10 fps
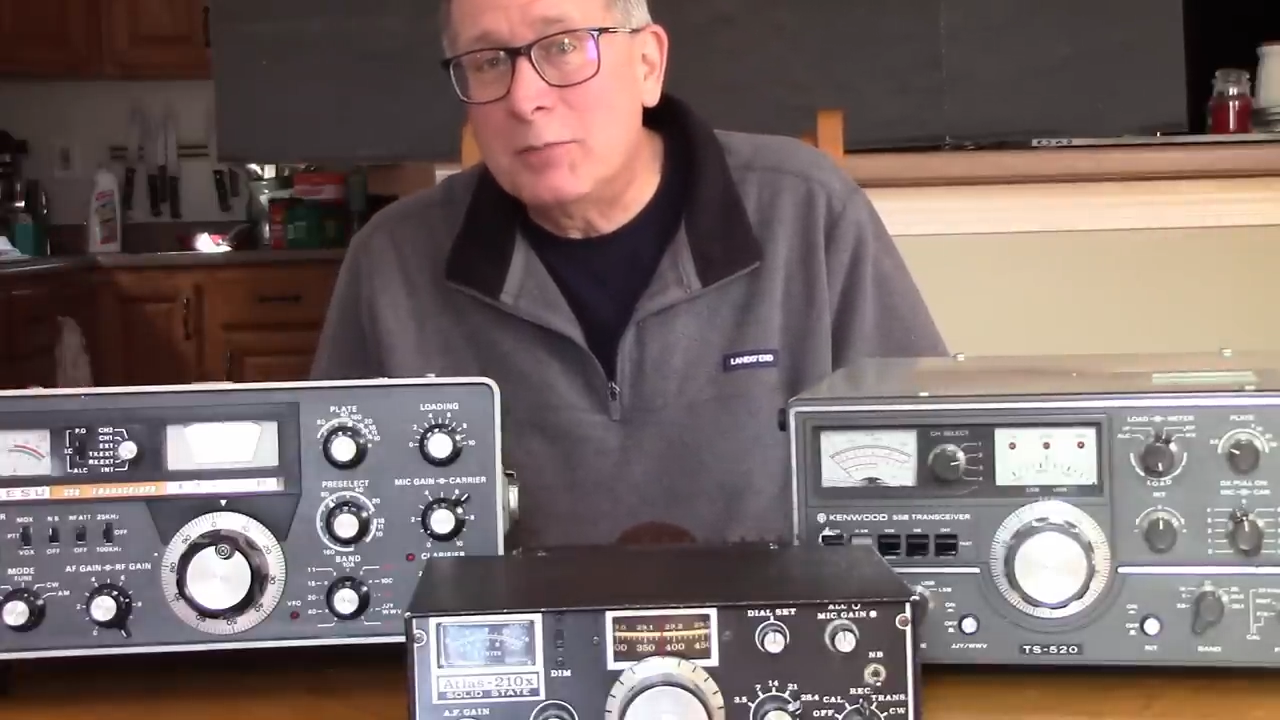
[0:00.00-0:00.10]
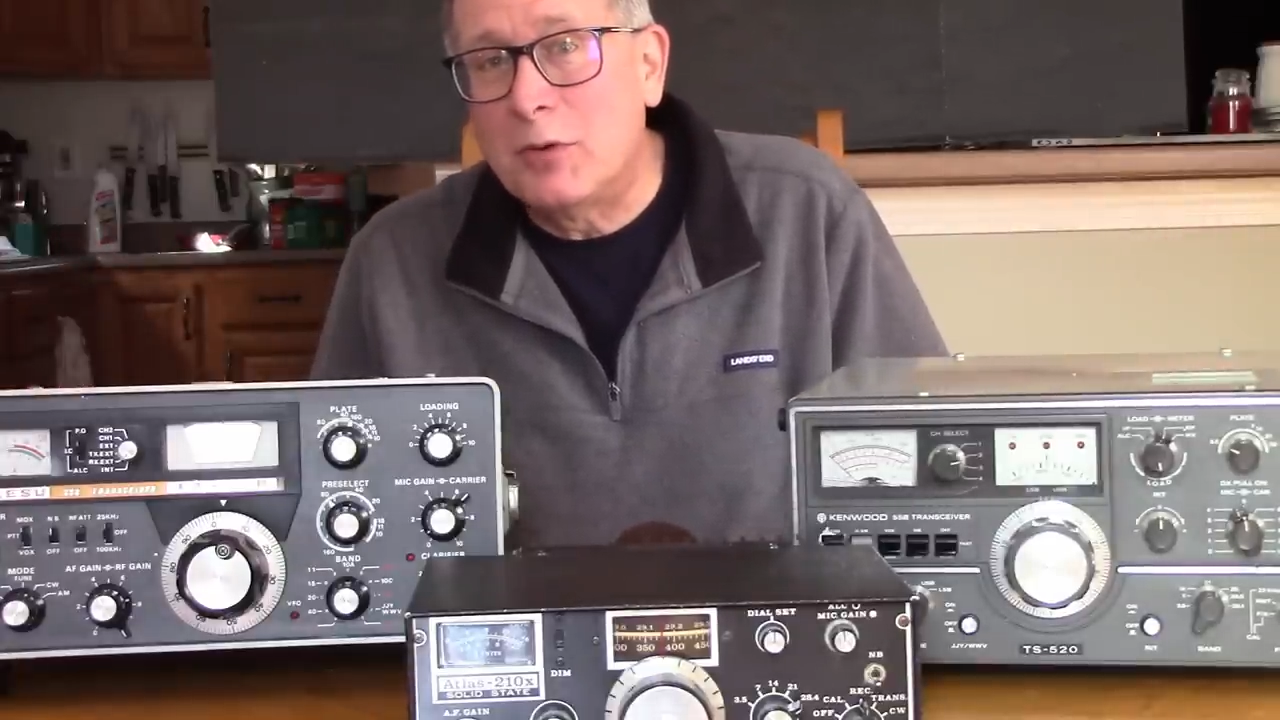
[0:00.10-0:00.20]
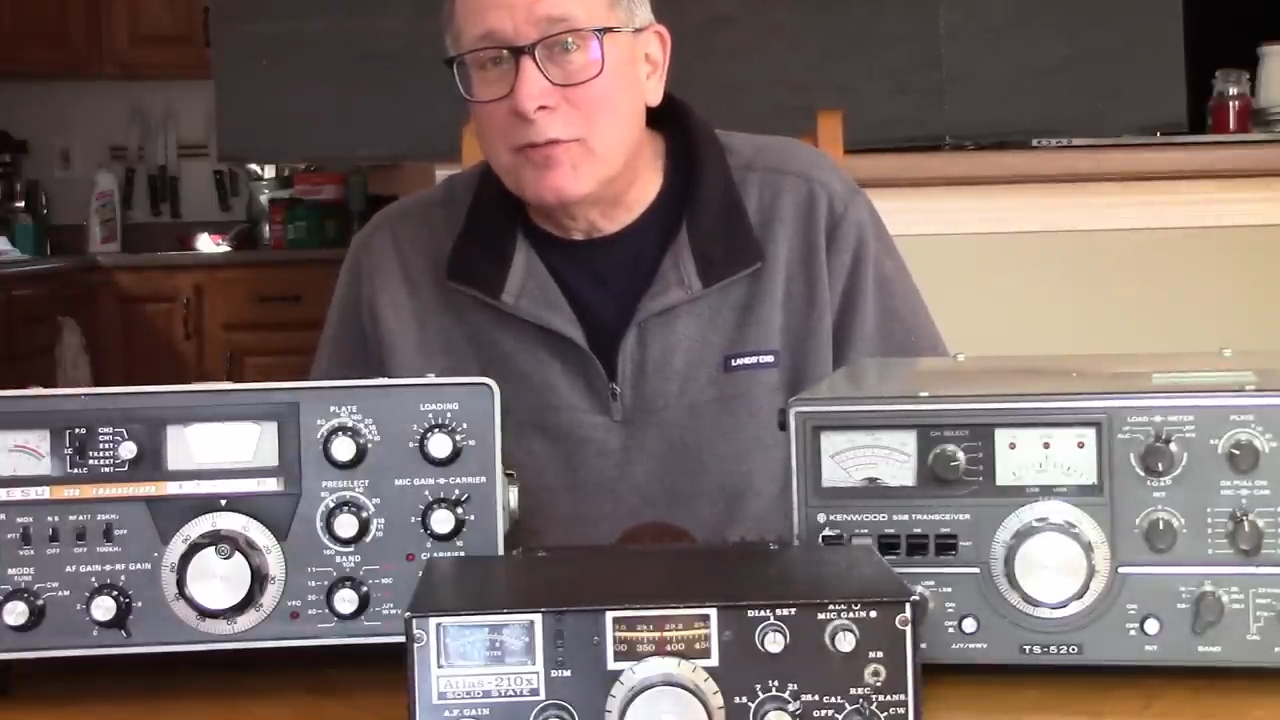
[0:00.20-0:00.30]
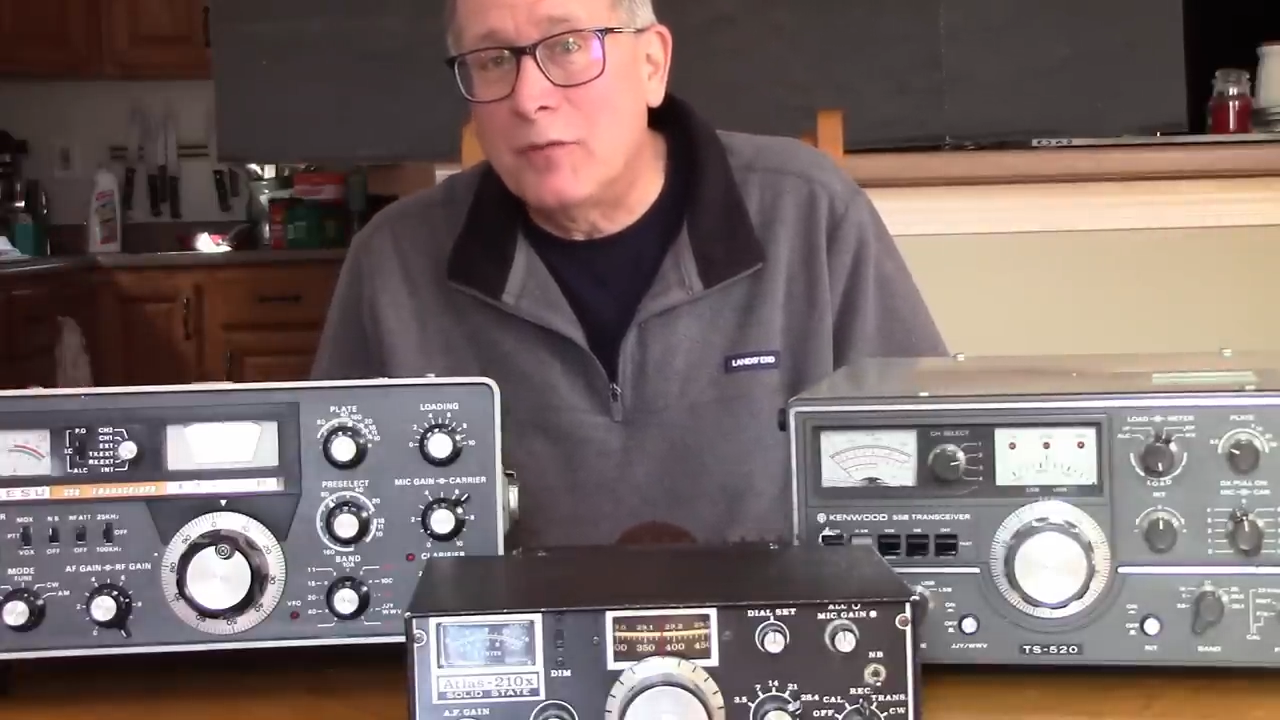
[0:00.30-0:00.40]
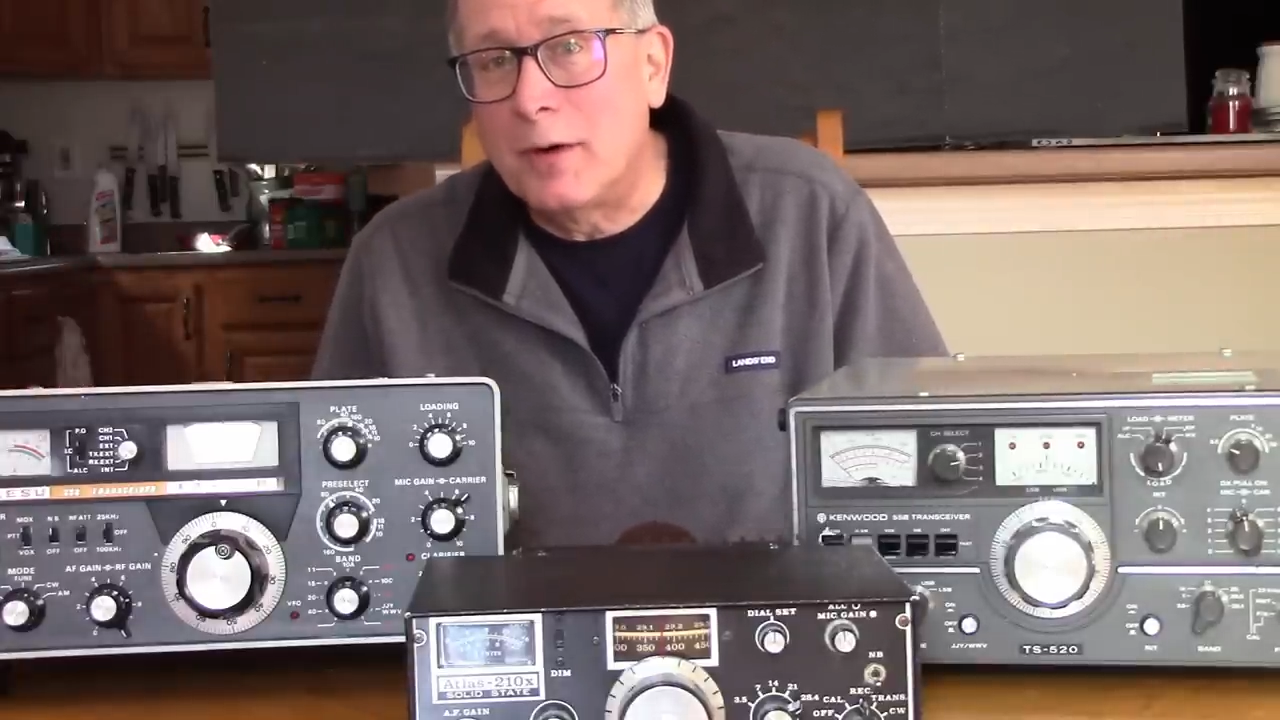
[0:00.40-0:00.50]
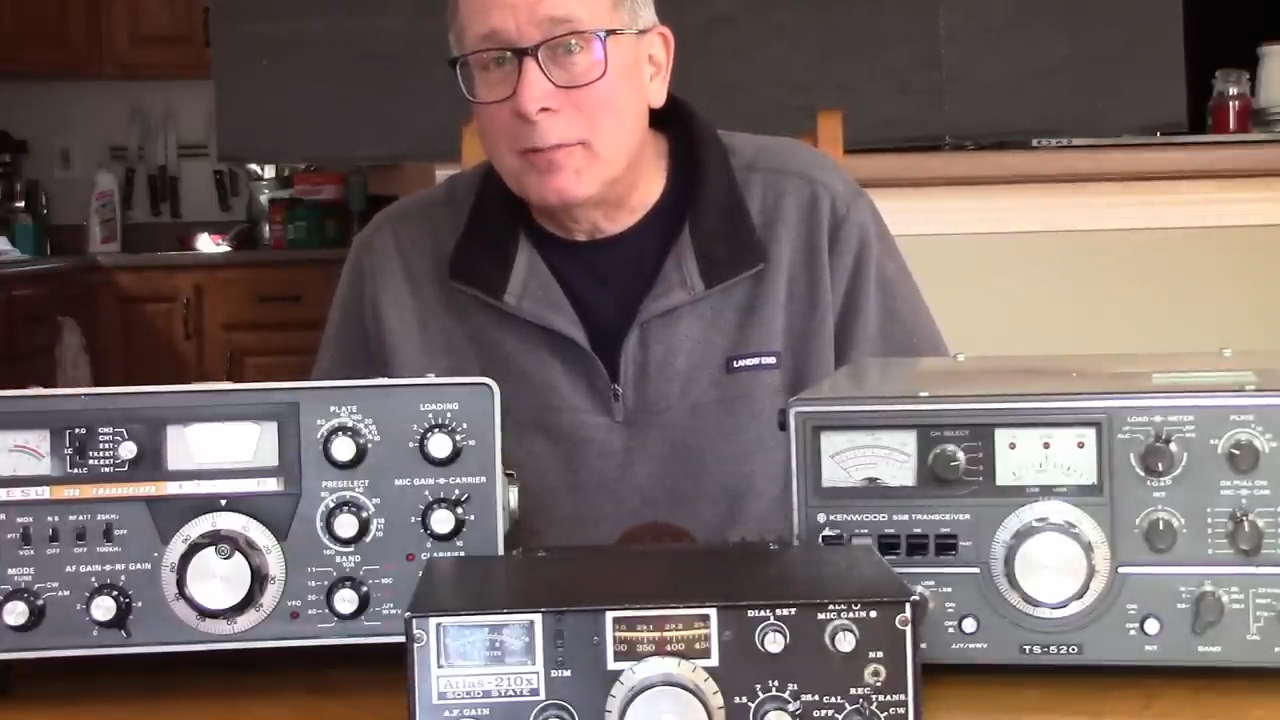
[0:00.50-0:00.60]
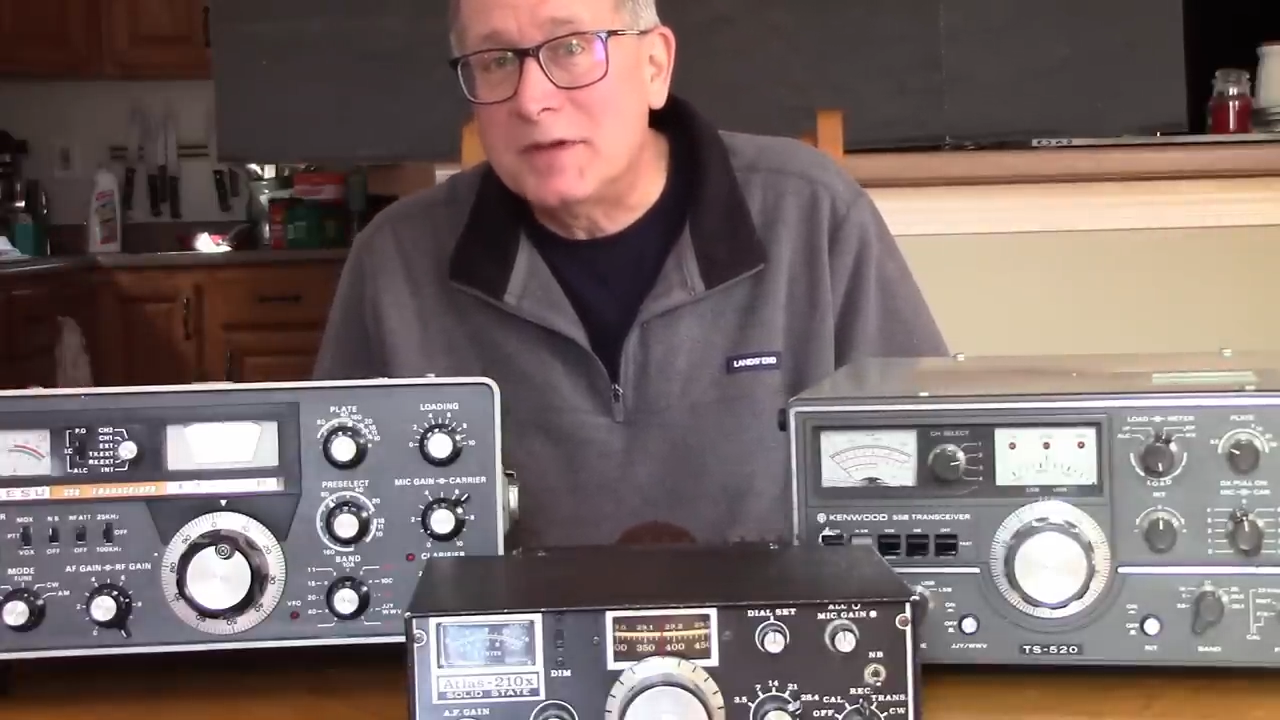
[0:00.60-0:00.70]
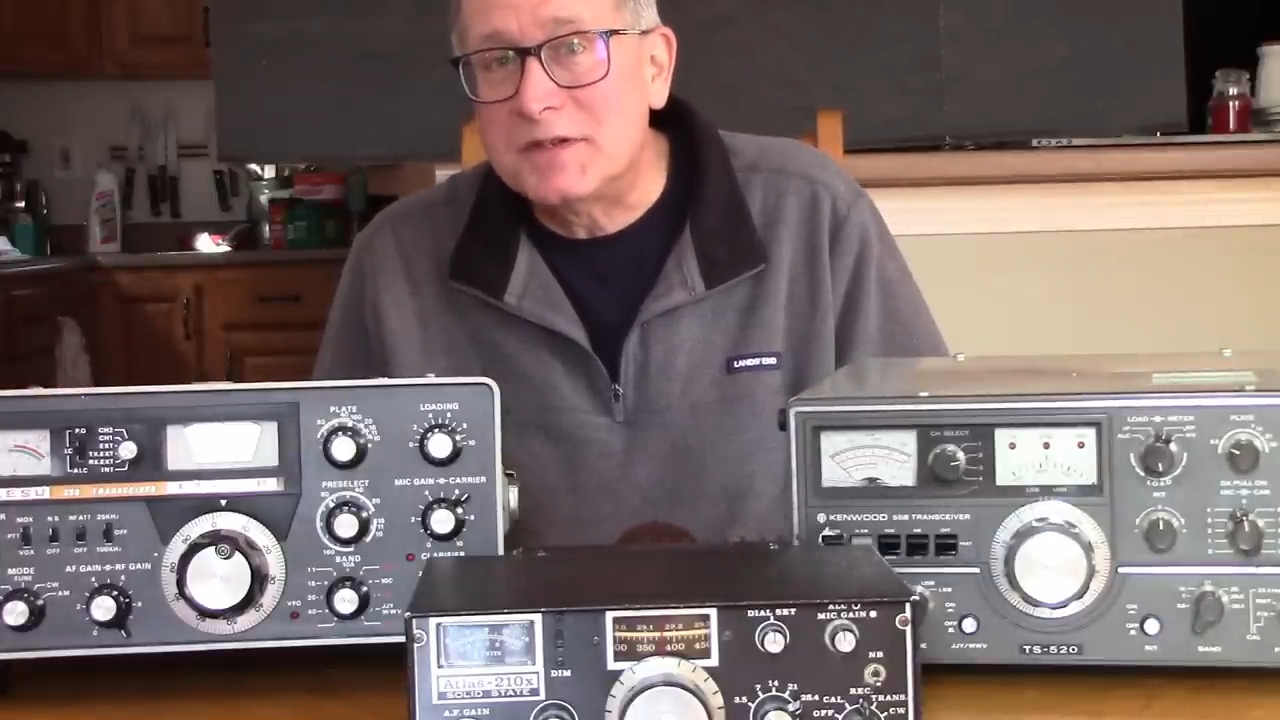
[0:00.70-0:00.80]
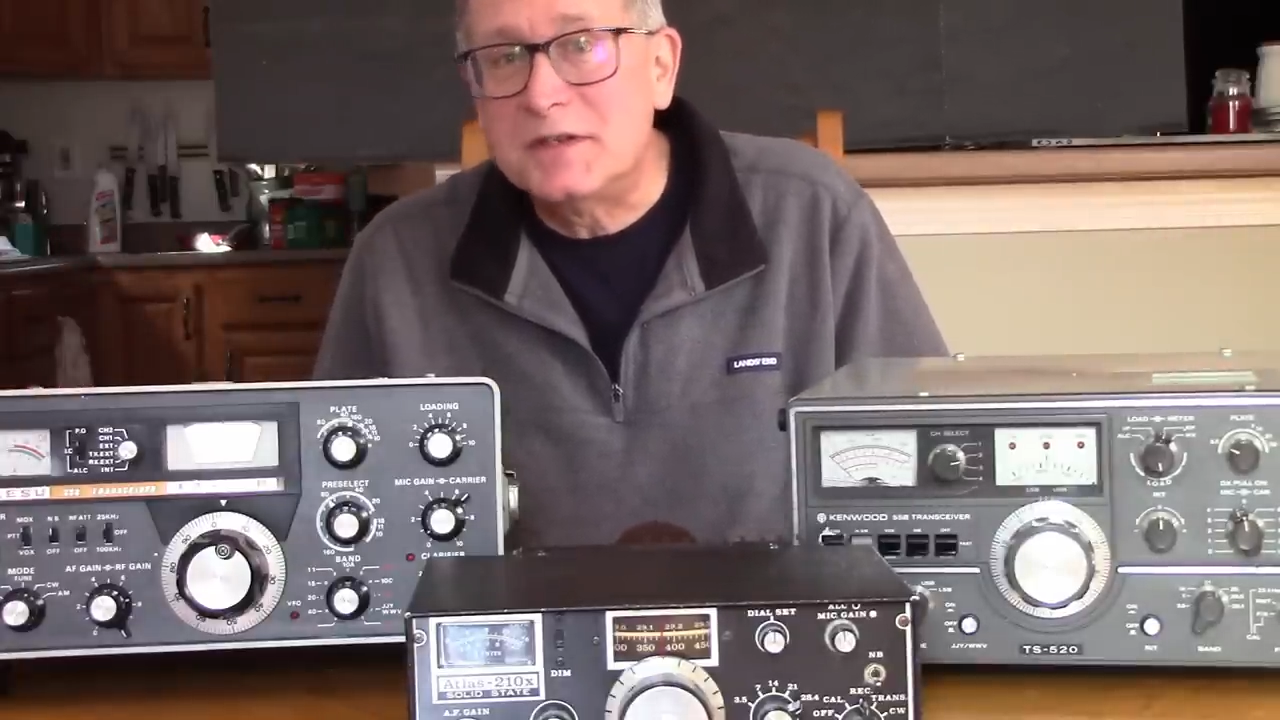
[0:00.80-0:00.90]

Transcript: performance